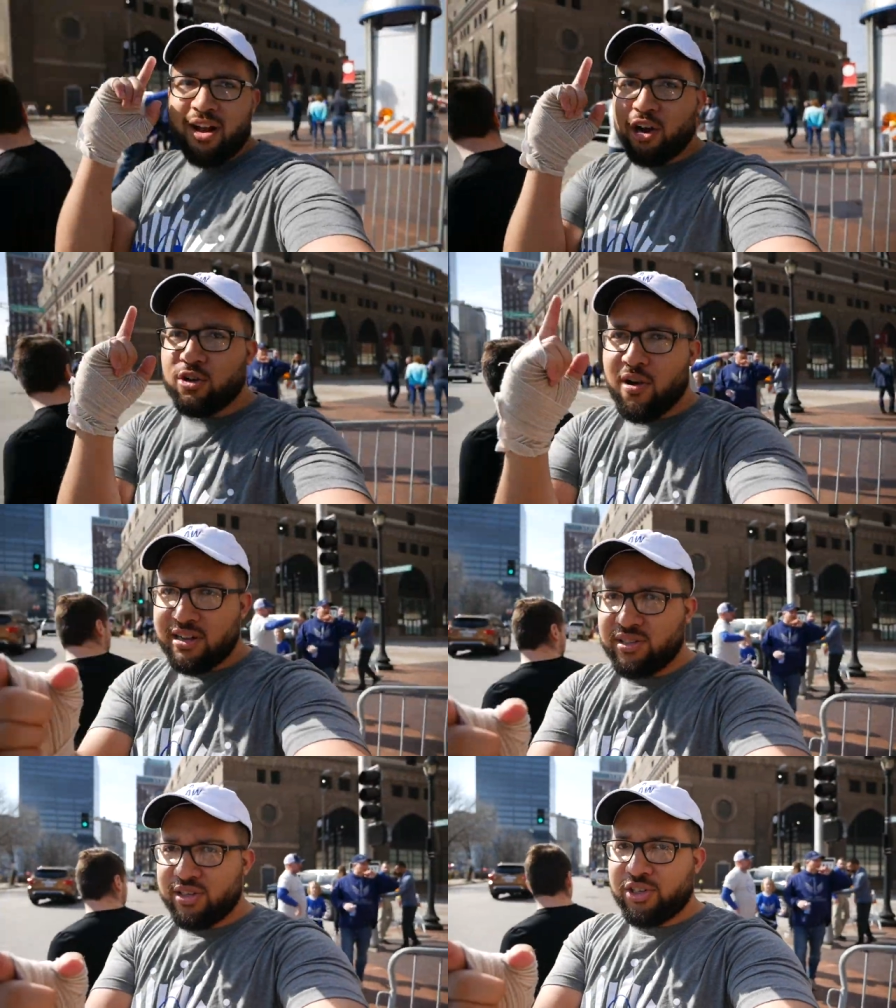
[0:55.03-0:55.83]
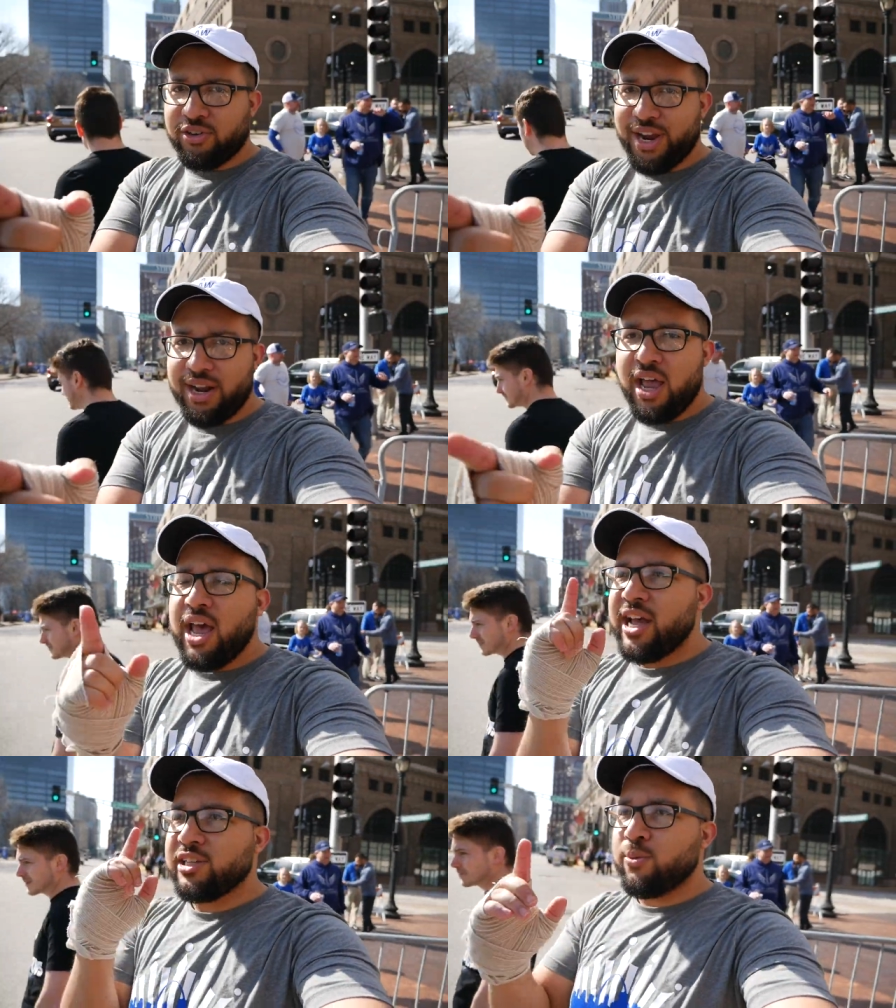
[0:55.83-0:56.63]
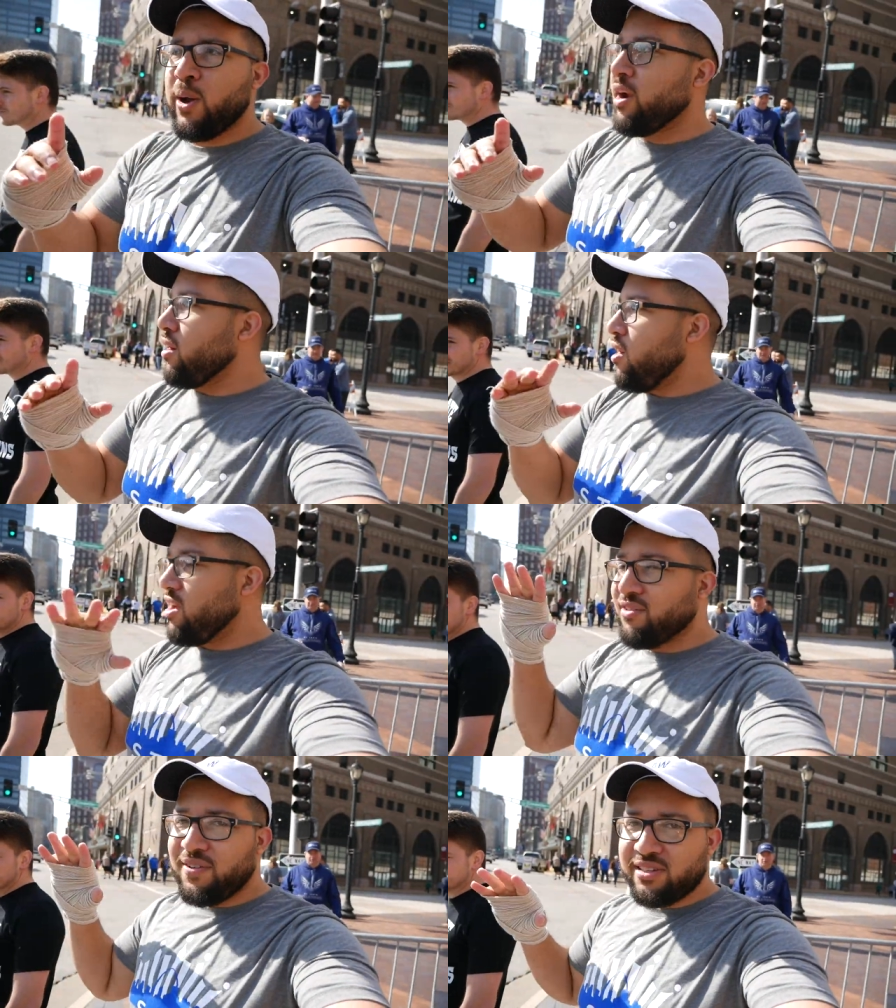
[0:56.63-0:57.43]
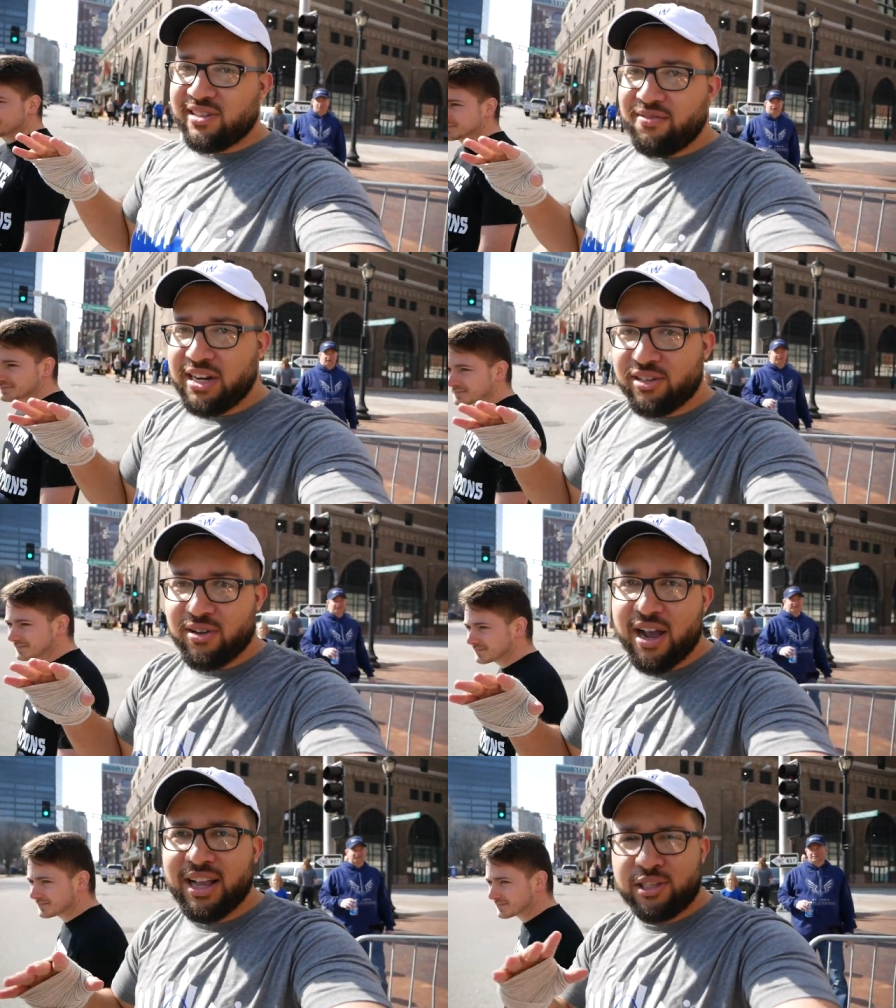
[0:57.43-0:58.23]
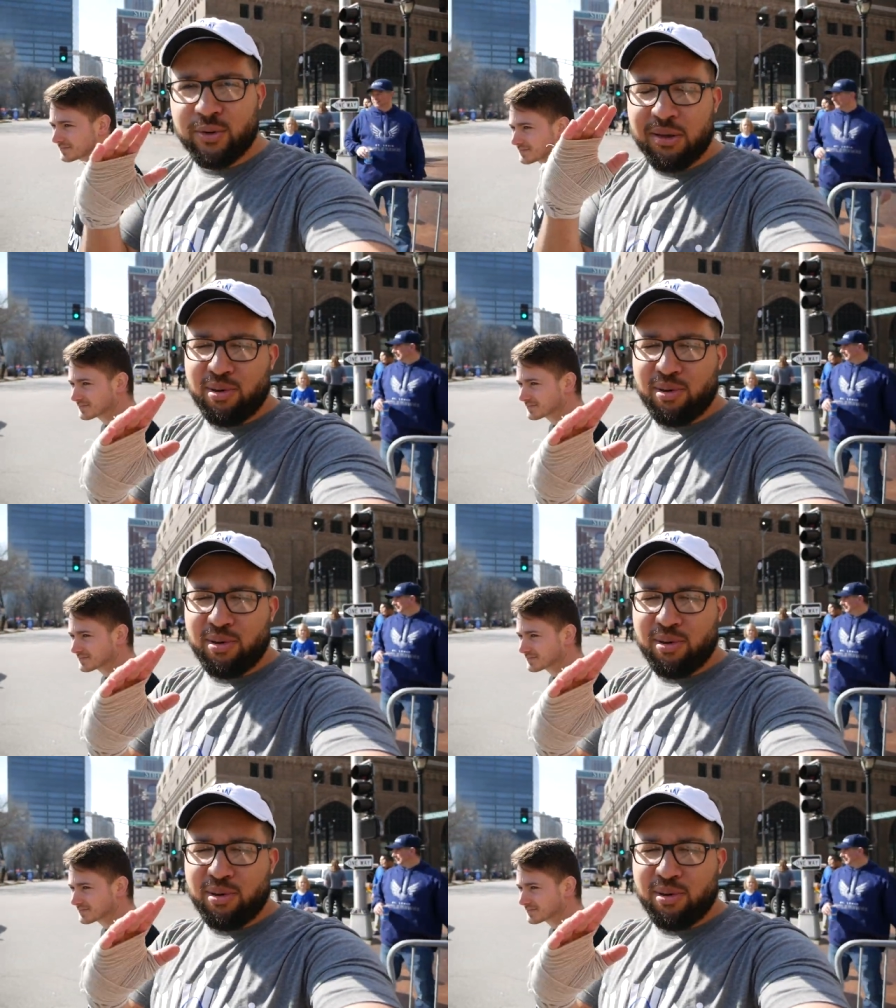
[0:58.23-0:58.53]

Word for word: across the street is where all the festivities are at. That's where the